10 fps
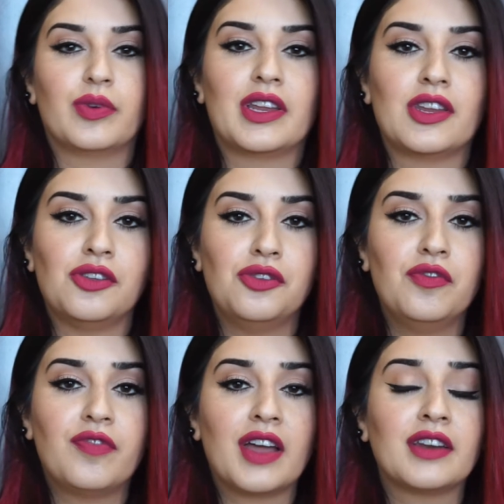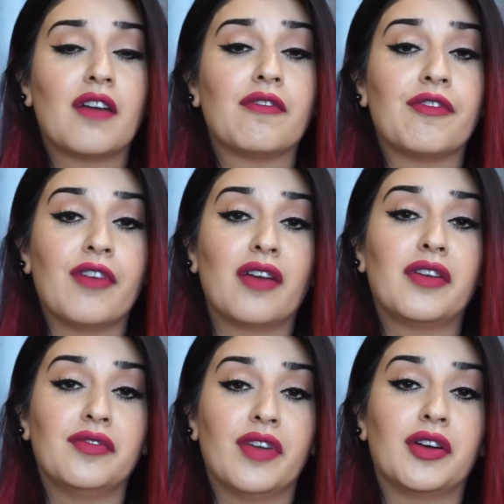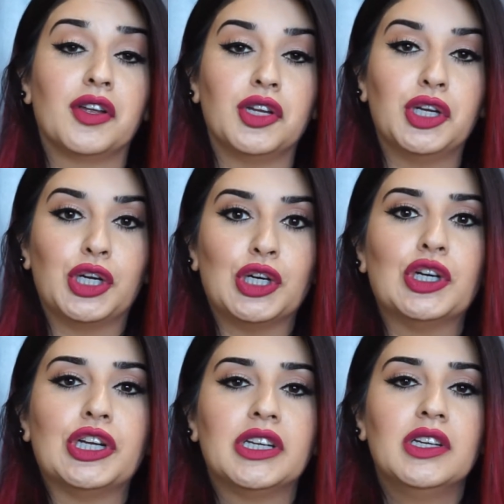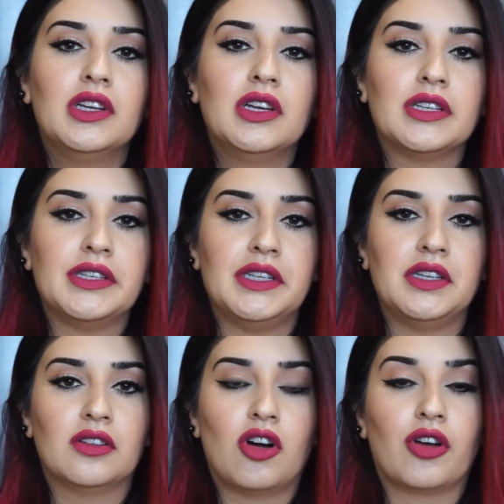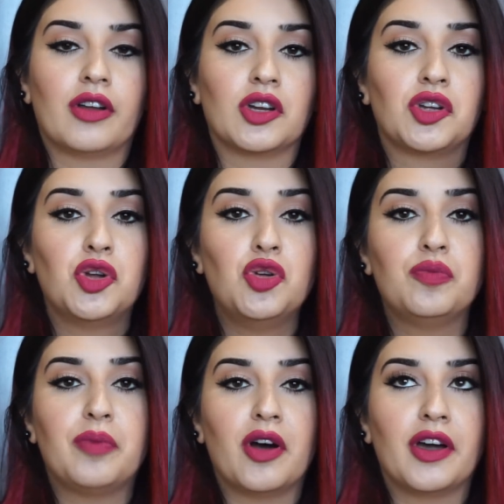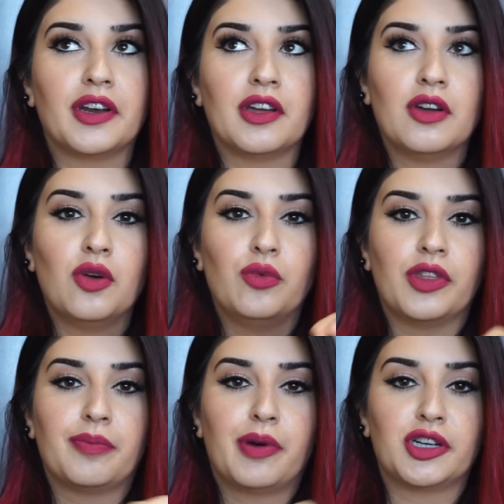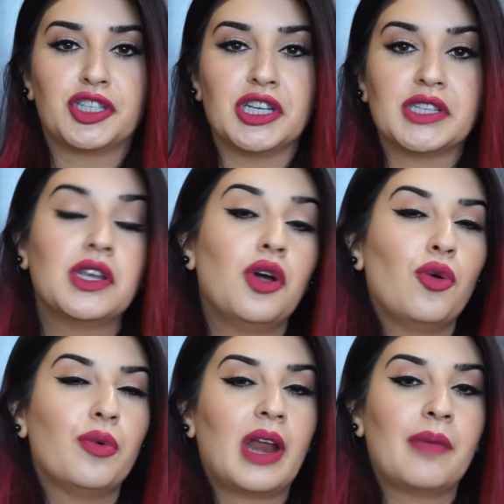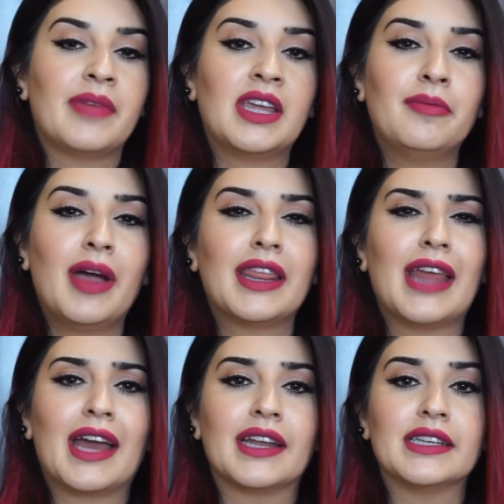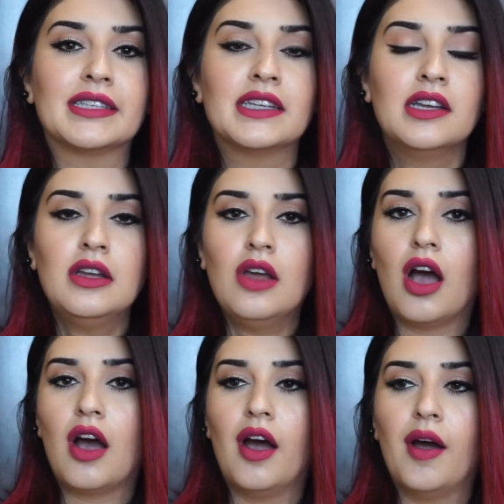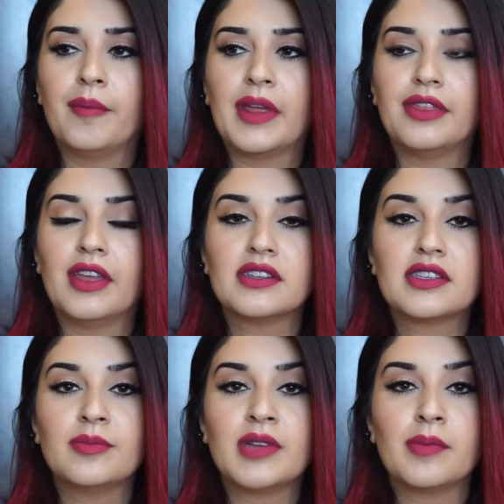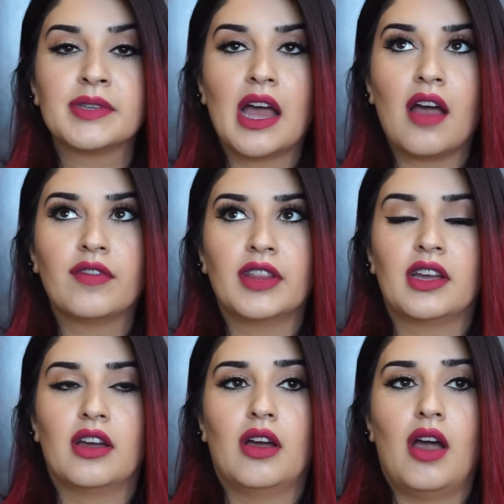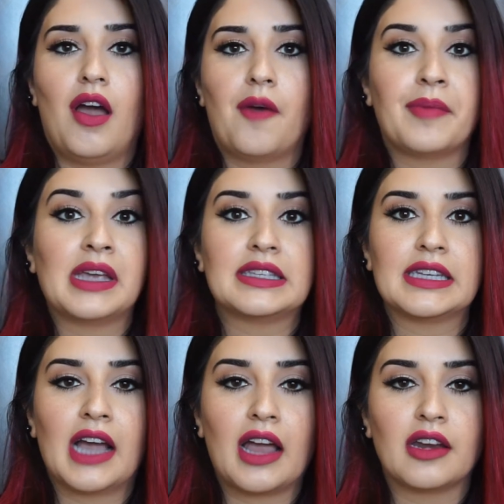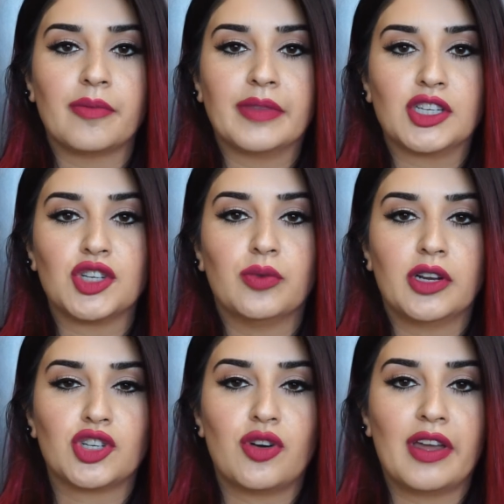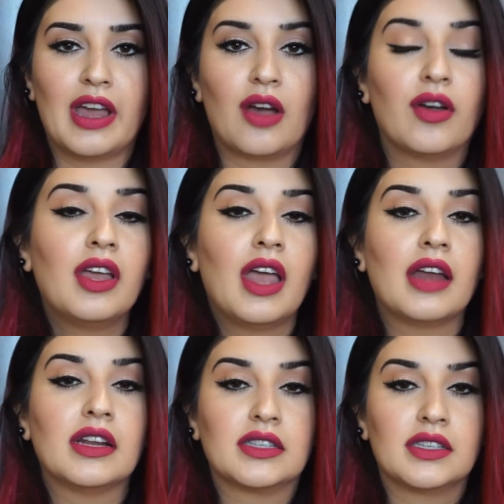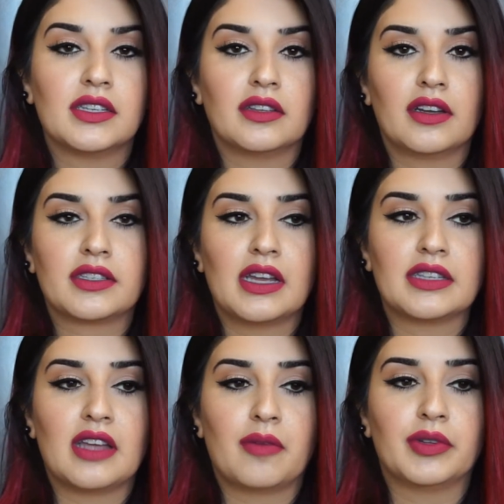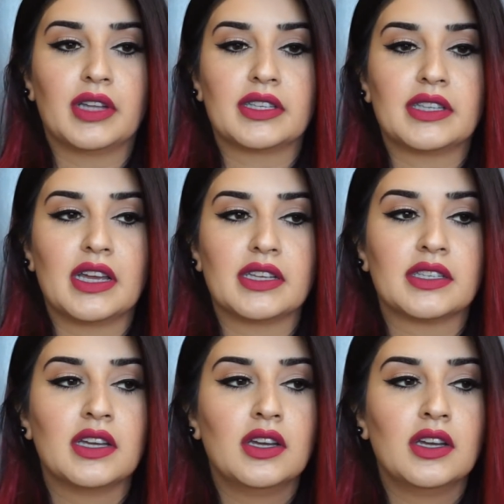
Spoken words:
when you find a very, very good deal on a coupon with purchase. What I mean by that is they'll sometimes have like a amazing item that you want to try out, and it's a deluxe size sample that says